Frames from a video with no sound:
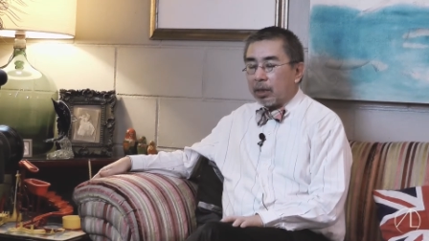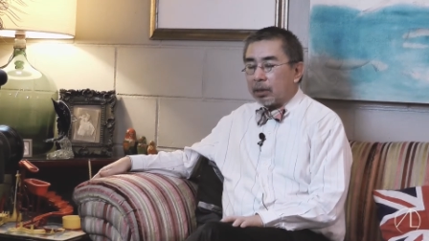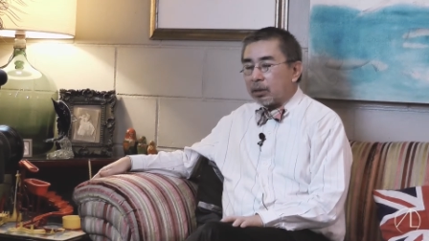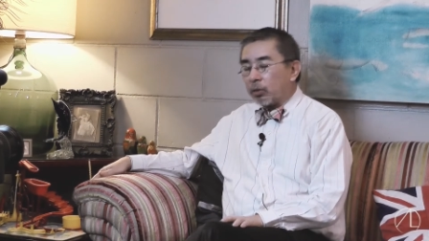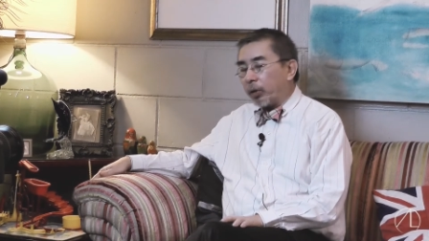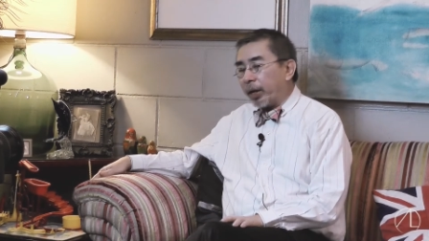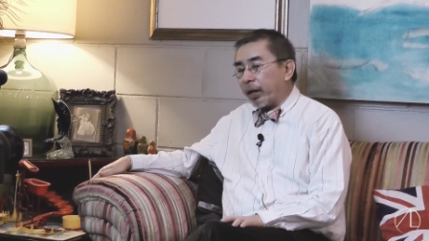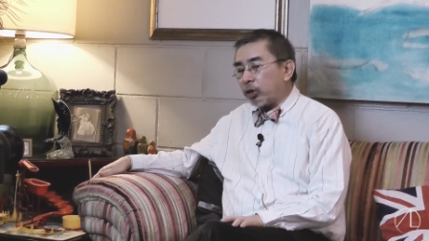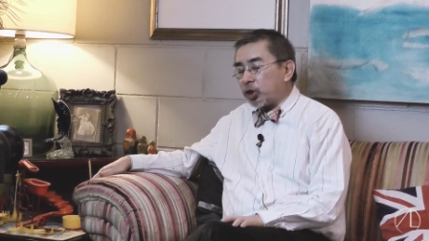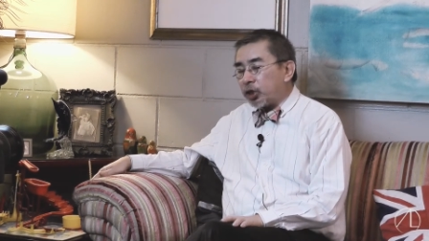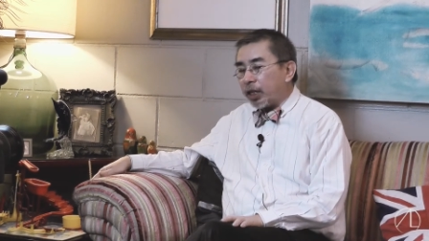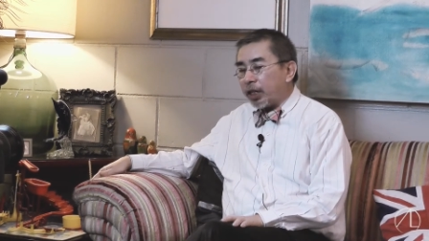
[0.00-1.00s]
The way I could
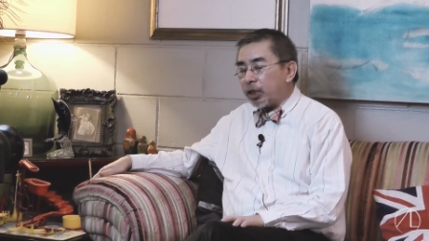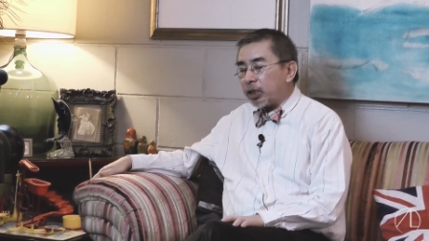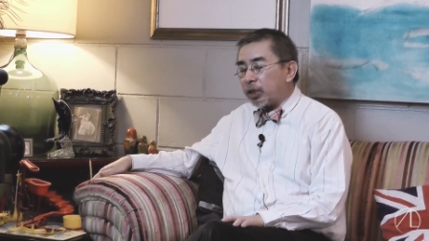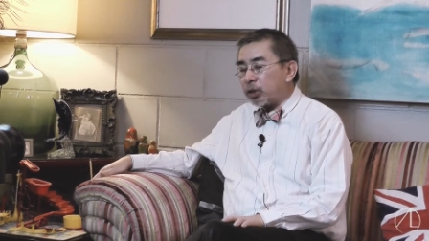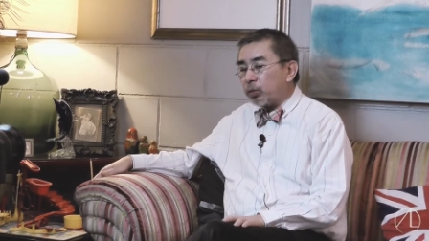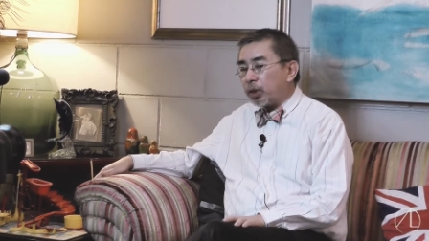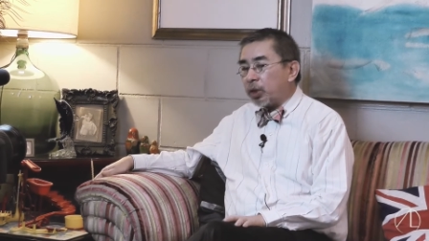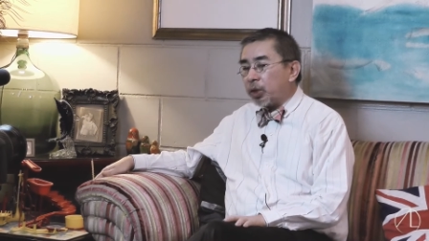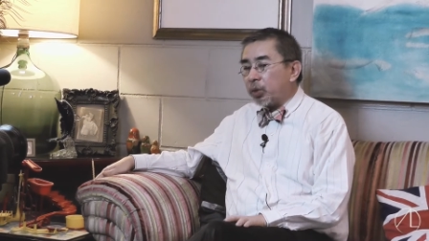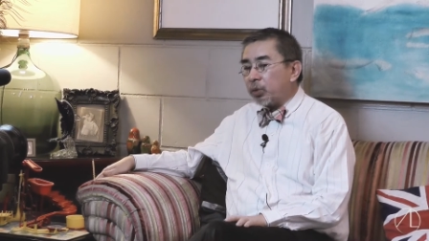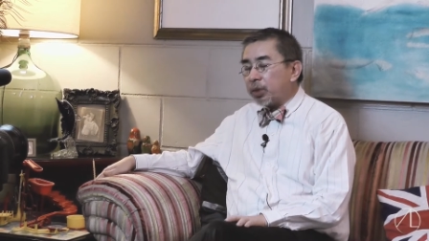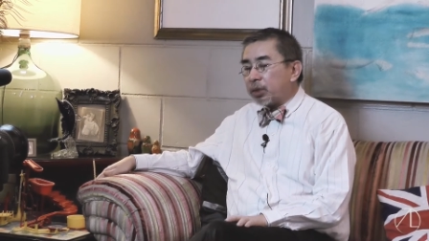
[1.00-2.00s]
share this with
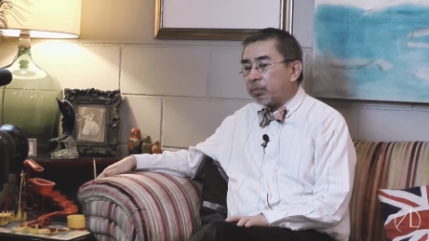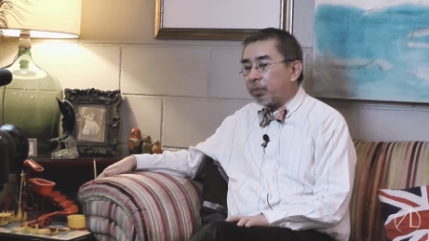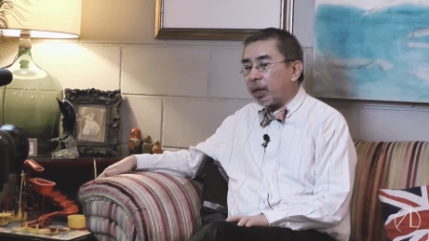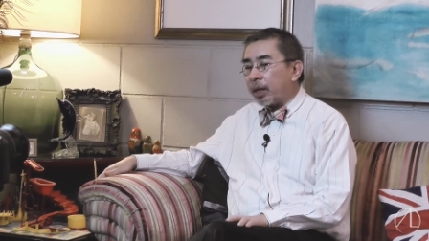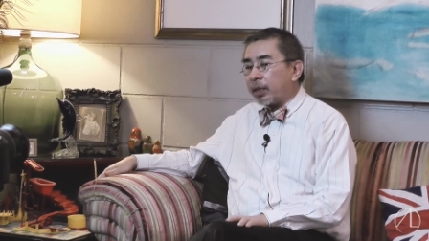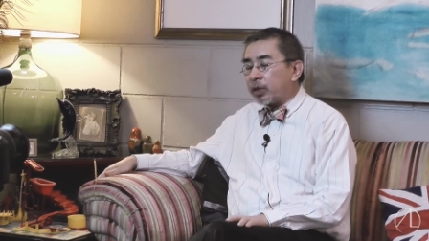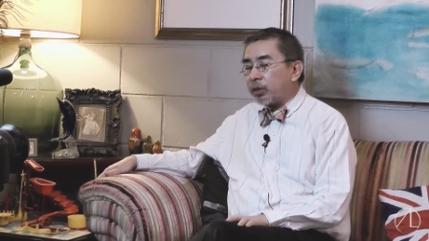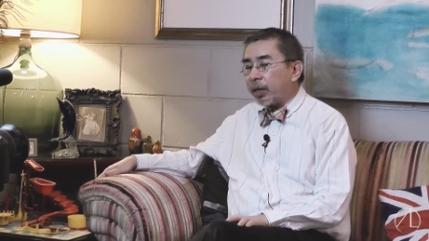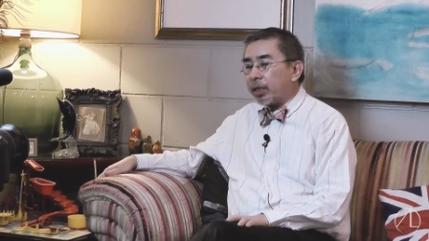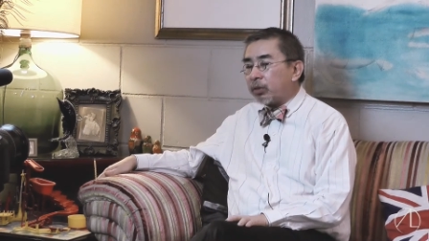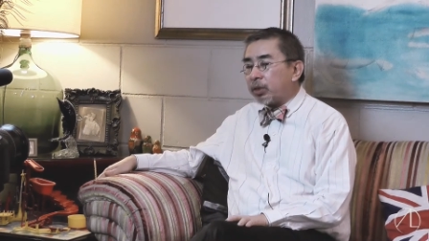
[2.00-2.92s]
you is by trying to